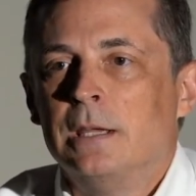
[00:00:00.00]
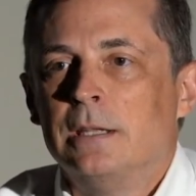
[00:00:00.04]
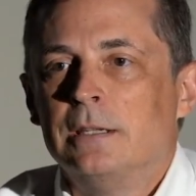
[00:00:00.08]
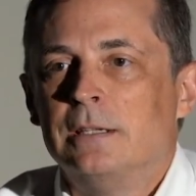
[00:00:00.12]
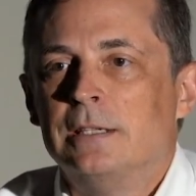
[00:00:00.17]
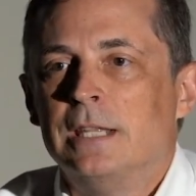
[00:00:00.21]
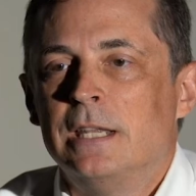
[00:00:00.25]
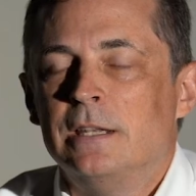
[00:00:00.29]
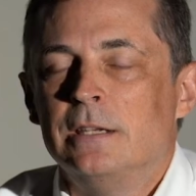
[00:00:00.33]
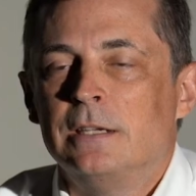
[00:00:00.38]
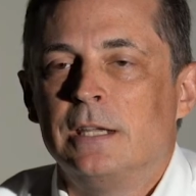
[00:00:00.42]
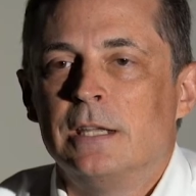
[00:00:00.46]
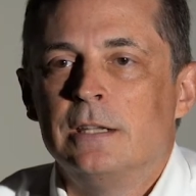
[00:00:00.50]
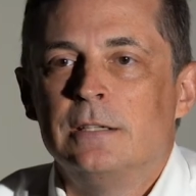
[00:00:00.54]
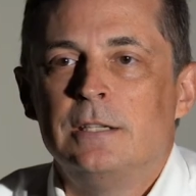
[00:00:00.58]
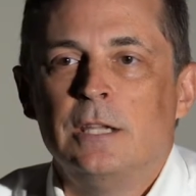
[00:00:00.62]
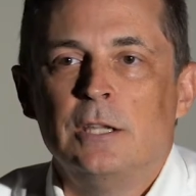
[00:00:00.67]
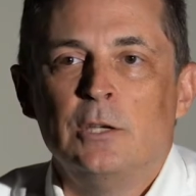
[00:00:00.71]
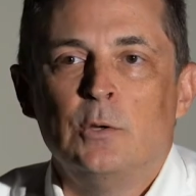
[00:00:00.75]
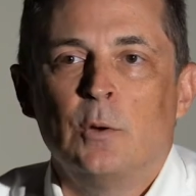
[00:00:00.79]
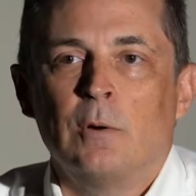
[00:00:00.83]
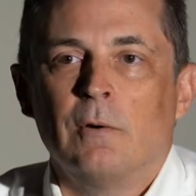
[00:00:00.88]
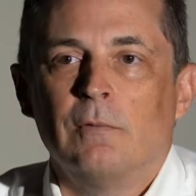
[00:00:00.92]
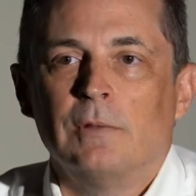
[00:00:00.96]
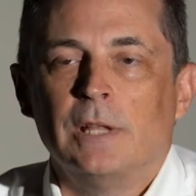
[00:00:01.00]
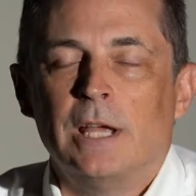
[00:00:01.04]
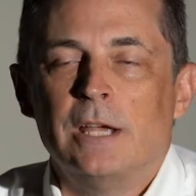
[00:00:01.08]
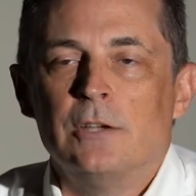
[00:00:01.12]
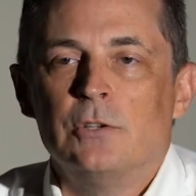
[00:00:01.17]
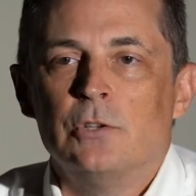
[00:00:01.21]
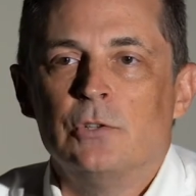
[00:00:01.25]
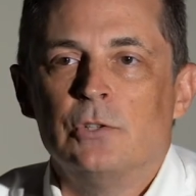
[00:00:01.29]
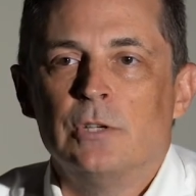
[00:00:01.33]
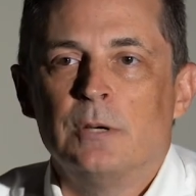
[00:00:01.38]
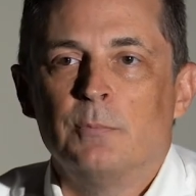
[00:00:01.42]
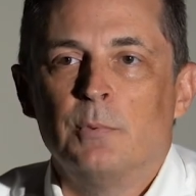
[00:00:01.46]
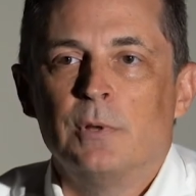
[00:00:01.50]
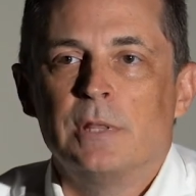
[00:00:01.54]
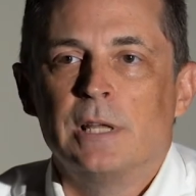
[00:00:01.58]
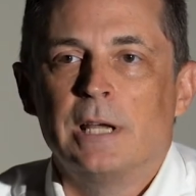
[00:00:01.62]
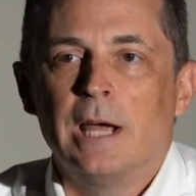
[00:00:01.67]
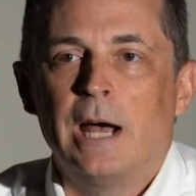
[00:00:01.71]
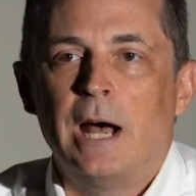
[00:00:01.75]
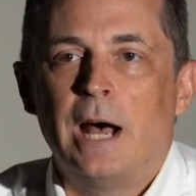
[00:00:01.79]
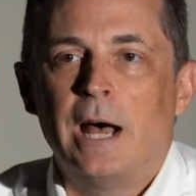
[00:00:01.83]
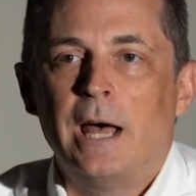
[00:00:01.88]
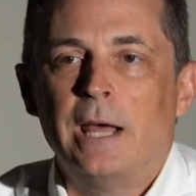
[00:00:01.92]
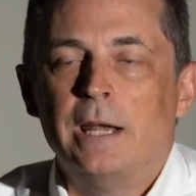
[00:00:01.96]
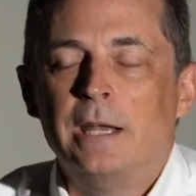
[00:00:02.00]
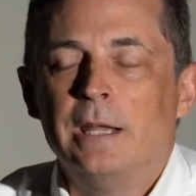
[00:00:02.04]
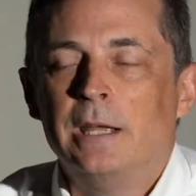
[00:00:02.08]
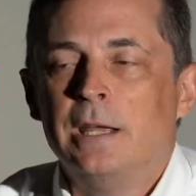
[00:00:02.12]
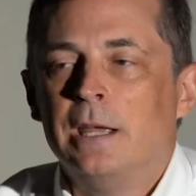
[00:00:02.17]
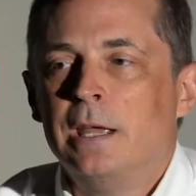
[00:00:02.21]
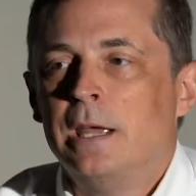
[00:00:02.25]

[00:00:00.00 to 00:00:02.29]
didn't continue a relationship with God.